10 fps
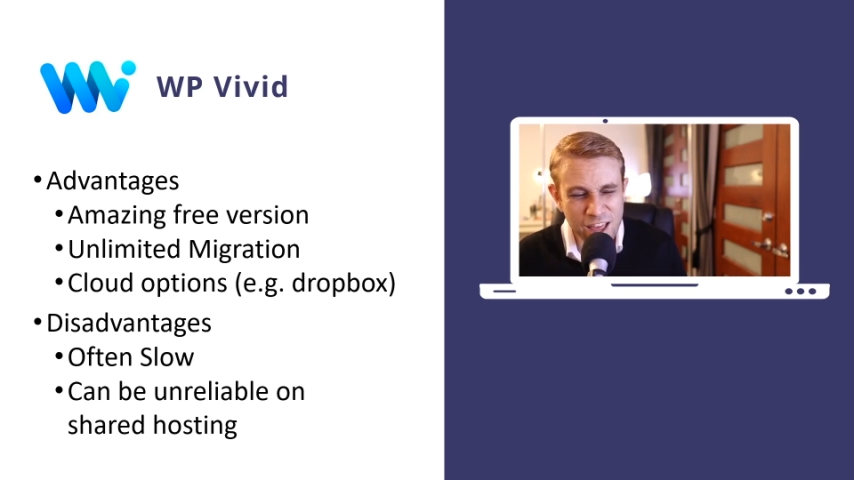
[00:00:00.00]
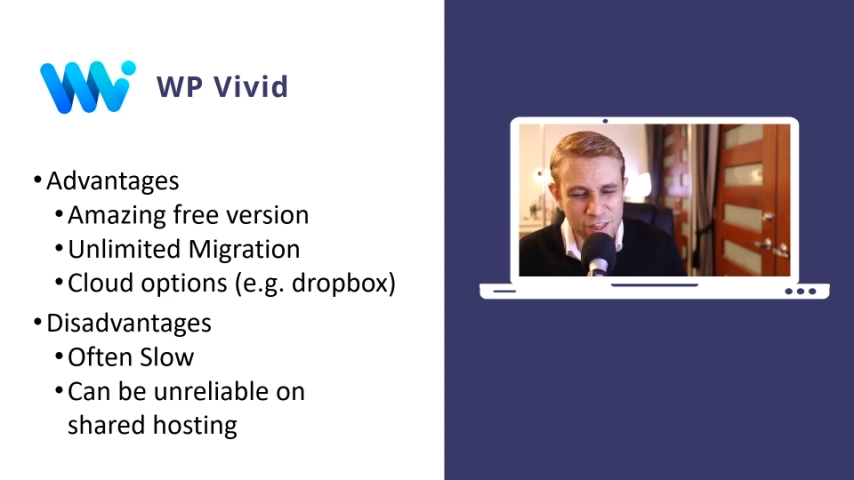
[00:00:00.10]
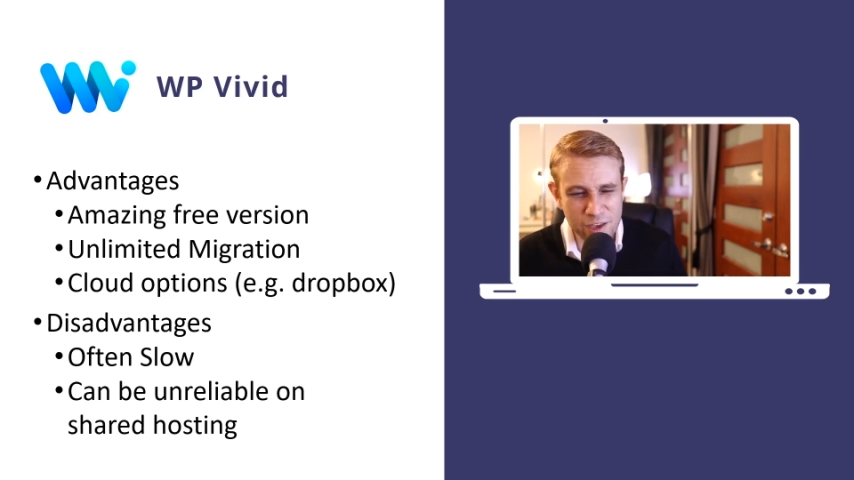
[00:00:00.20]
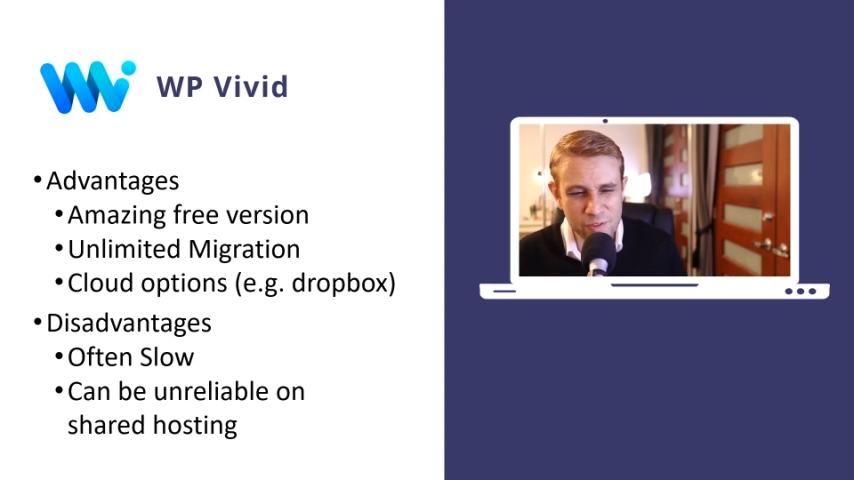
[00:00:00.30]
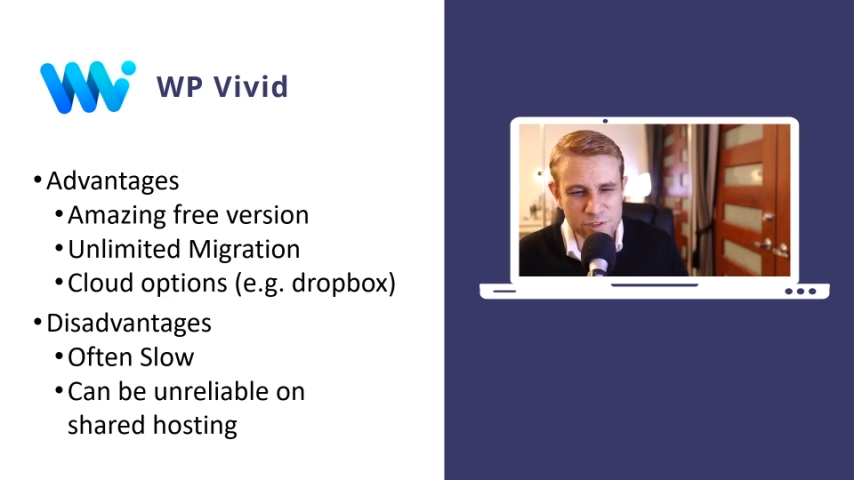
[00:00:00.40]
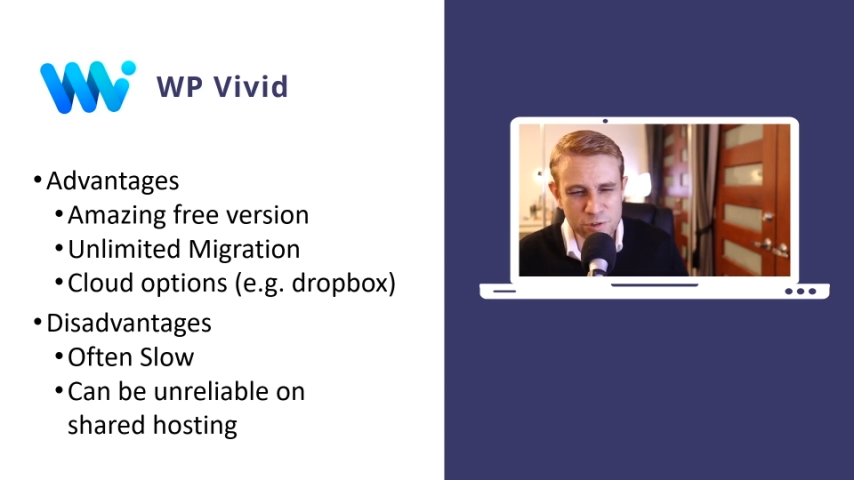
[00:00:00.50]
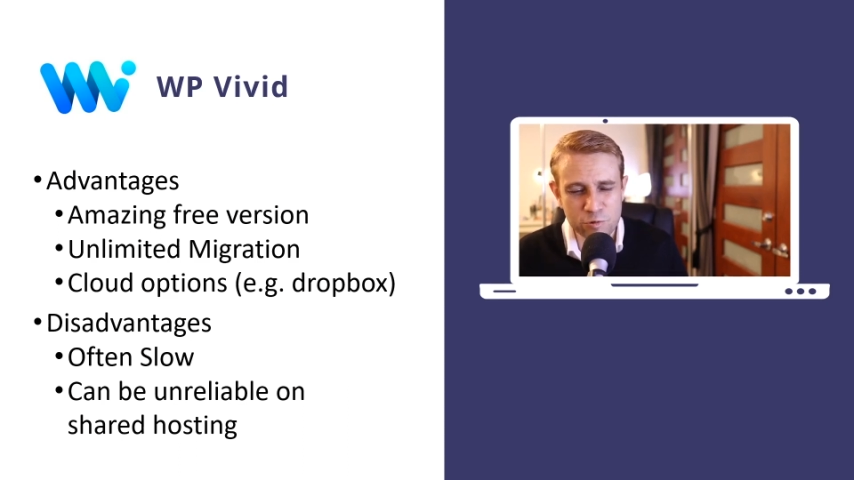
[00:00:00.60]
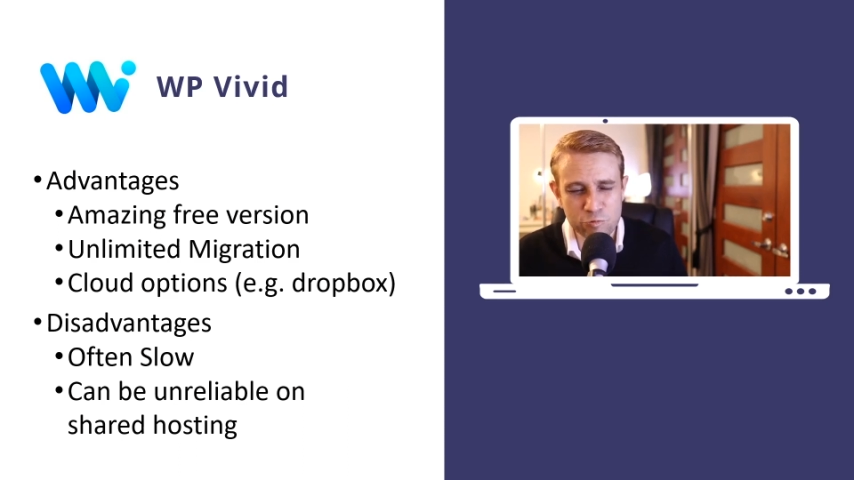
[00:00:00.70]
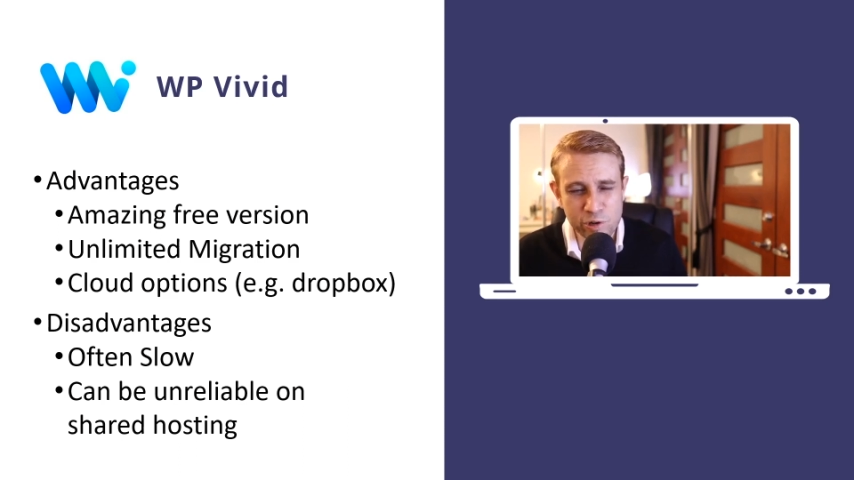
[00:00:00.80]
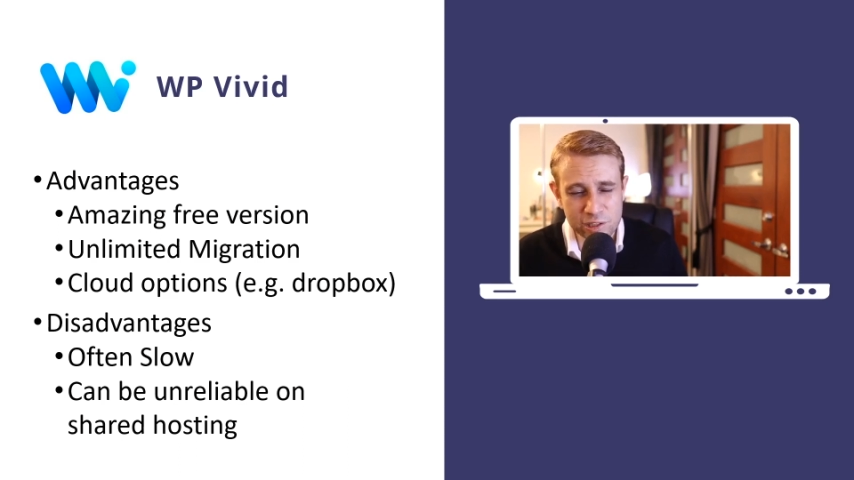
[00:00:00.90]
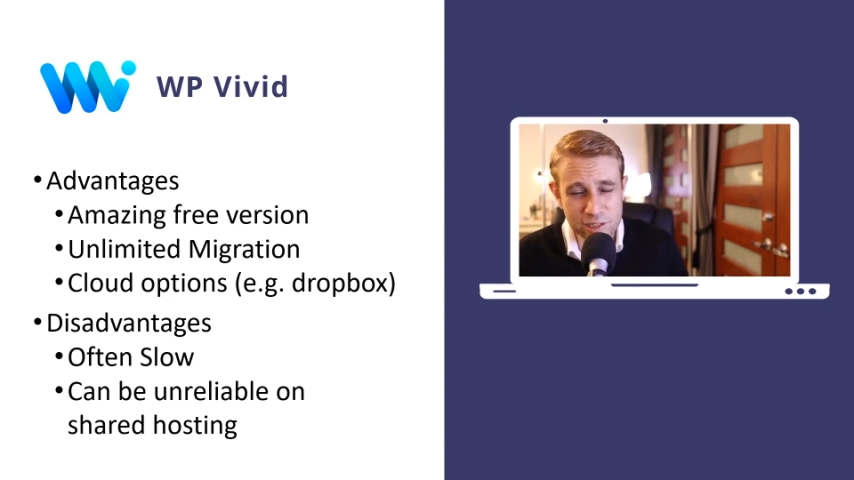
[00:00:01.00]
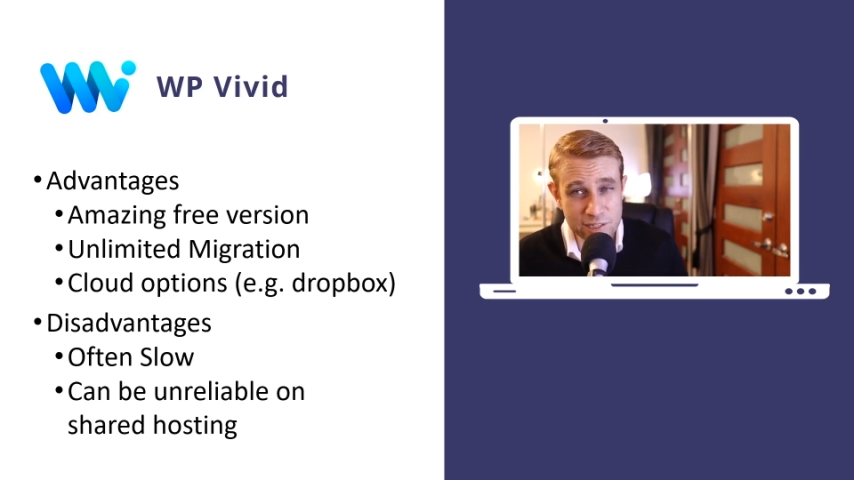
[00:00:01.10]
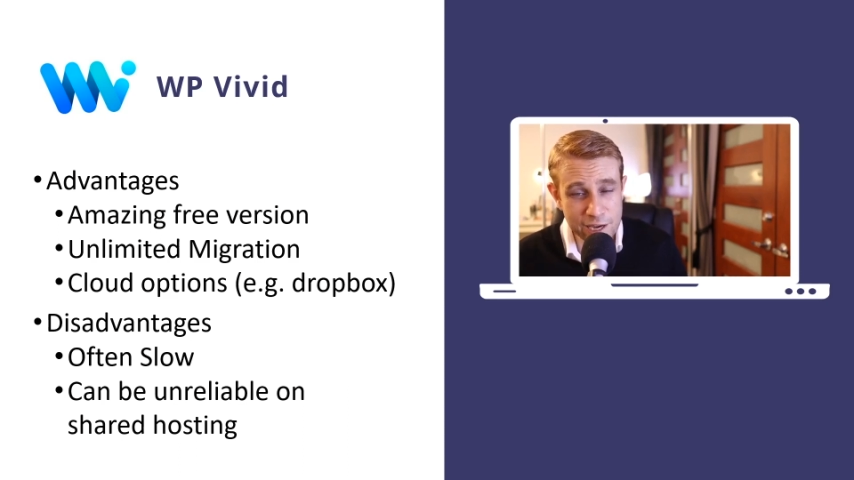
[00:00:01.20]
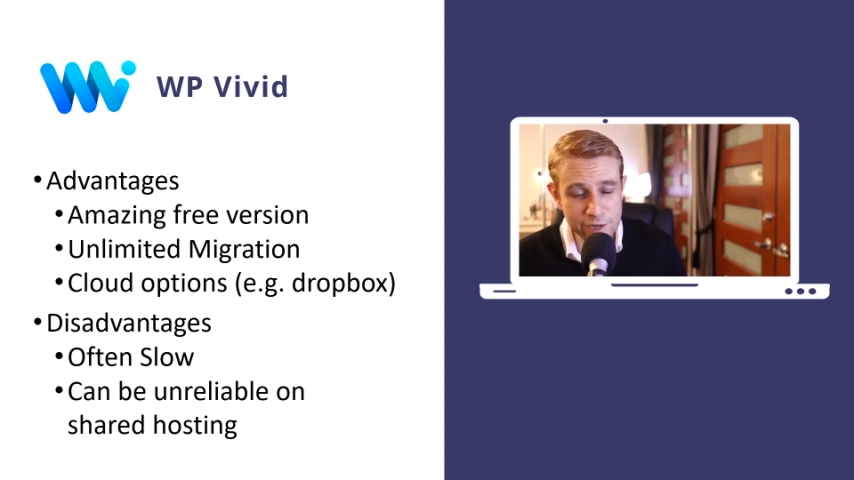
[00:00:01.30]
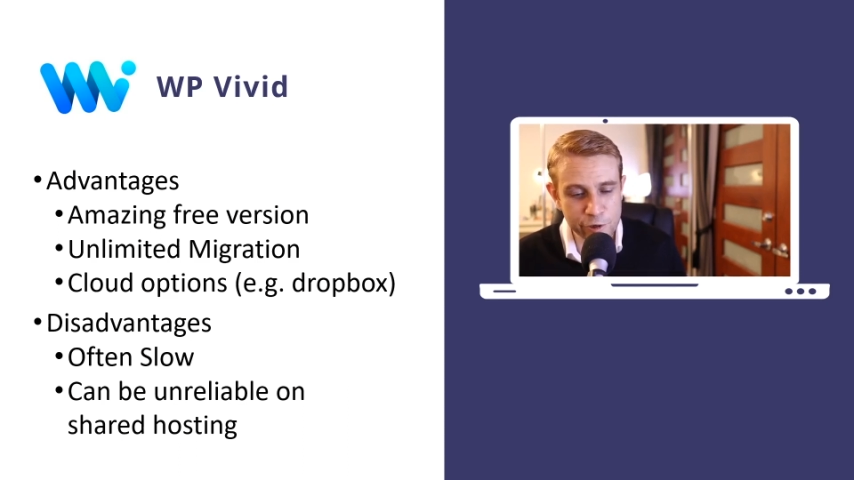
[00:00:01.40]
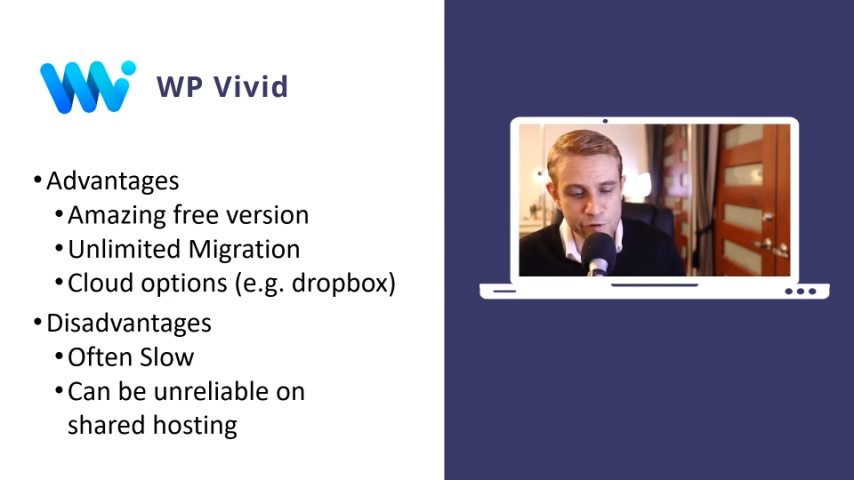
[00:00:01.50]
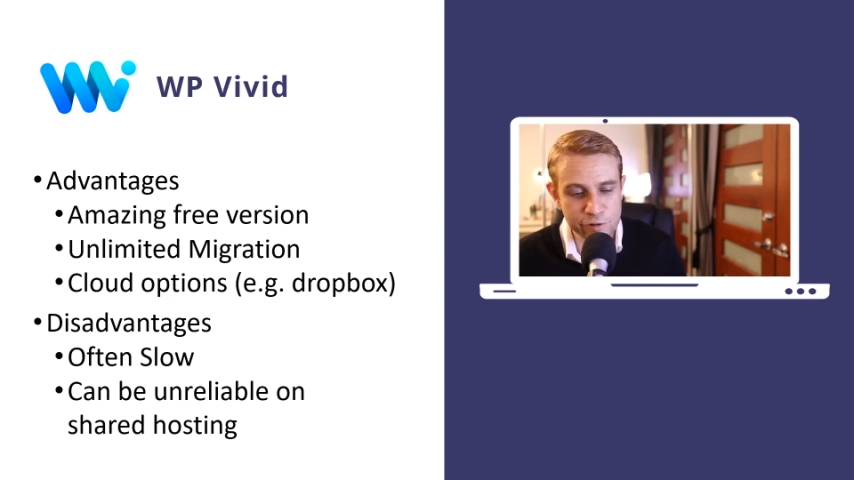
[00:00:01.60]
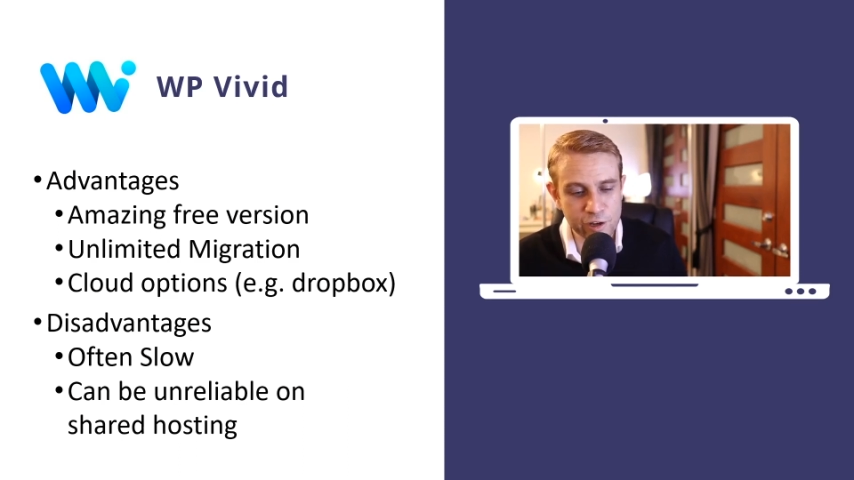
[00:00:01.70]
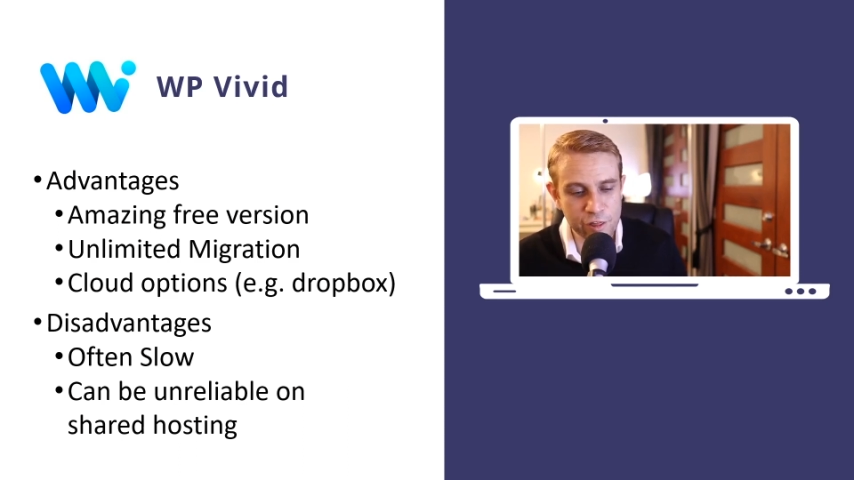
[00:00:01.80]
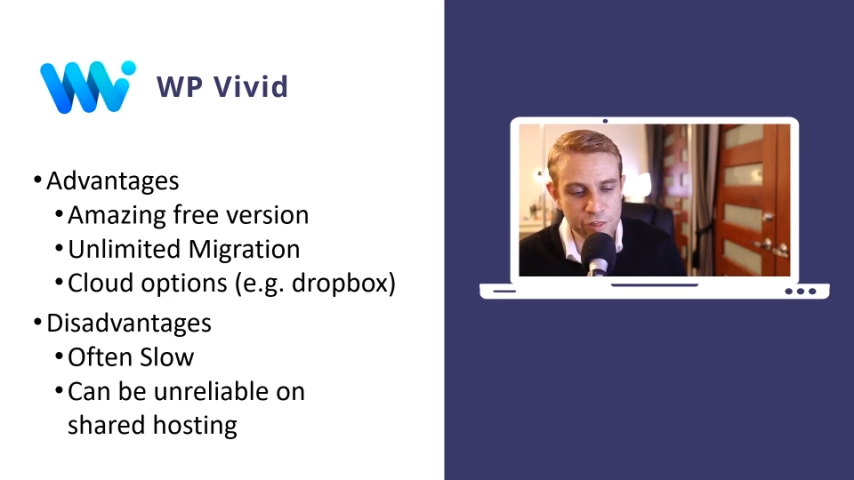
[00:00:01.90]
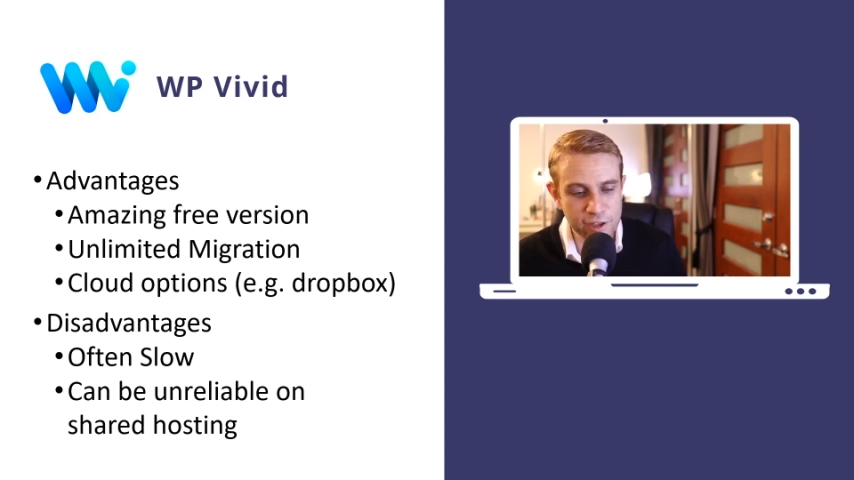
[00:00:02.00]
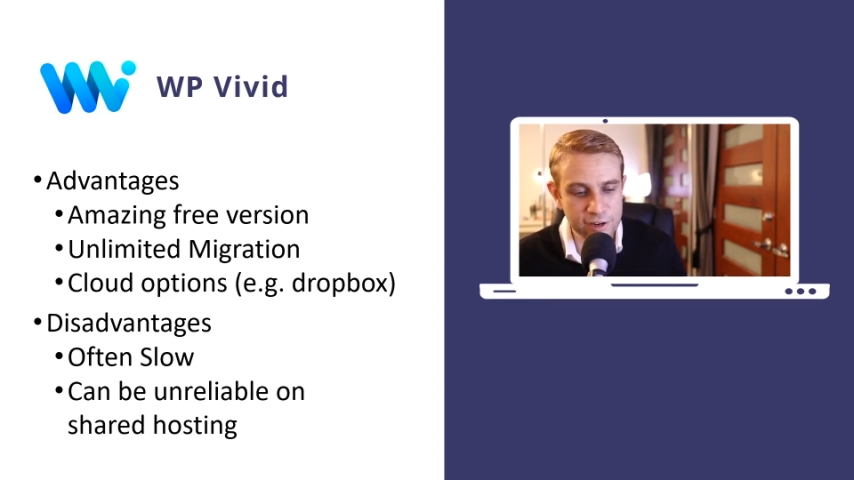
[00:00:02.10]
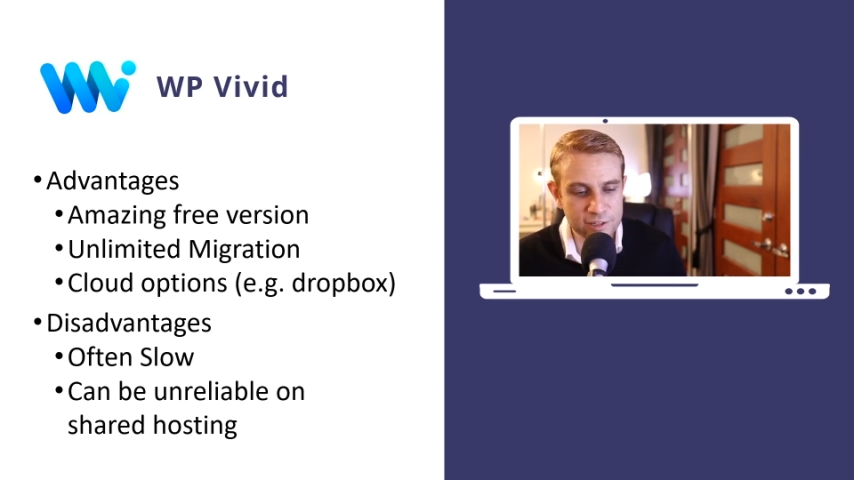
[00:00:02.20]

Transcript: then this could really take over, I think.